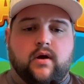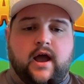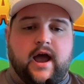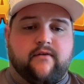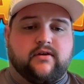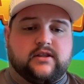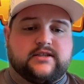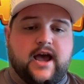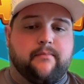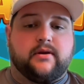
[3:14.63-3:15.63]
Having
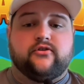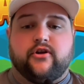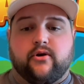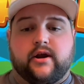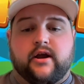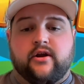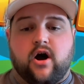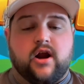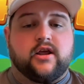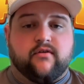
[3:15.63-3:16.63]
this happen during a
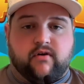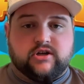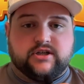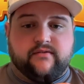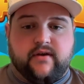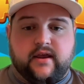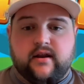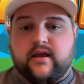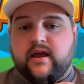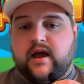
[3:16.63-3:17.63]
non-conversion
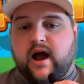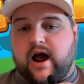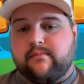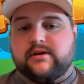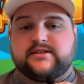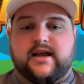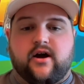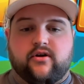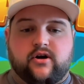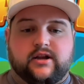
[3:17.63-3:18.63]
event, I missed
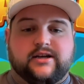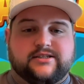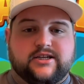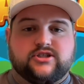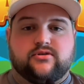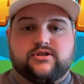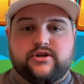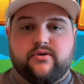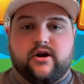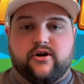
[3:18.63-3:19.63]
out on an additional
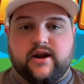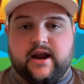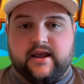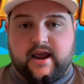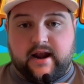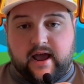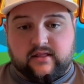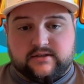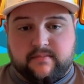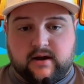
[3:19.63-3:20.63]
288
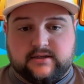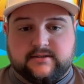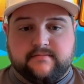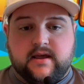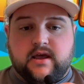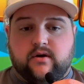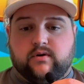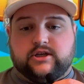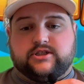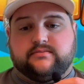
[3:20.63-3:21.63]
Atlas bucks,
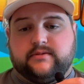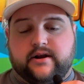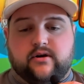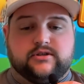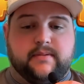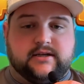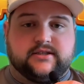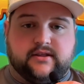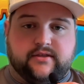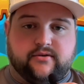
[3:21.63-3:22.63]
which is
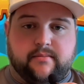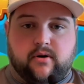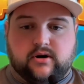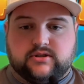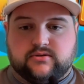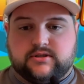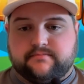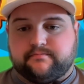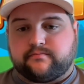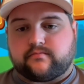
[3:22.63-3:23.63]
basically 3
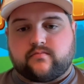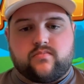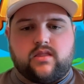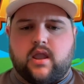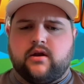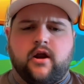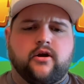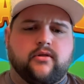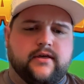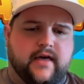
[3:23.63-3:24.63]
parcels.
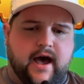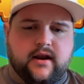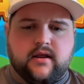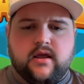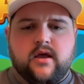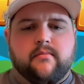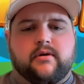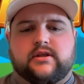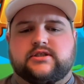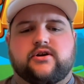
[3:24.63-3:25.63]
Not only that,
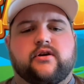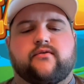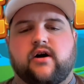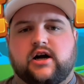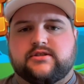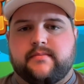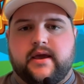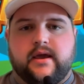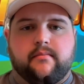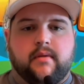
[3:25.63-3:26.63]
but this could have cost
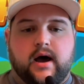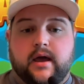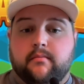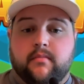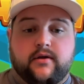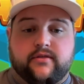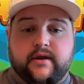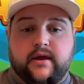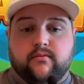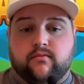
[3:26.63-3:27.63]
me my
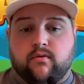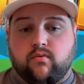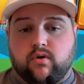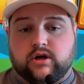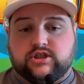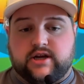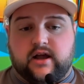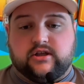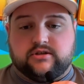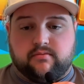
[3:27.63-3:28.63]
monthly reward
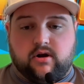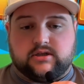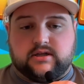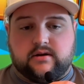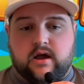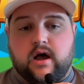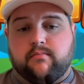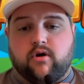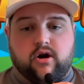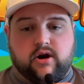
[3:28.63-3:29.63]
challenge
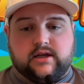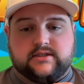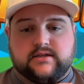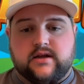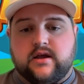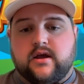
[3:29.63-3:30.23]
progress.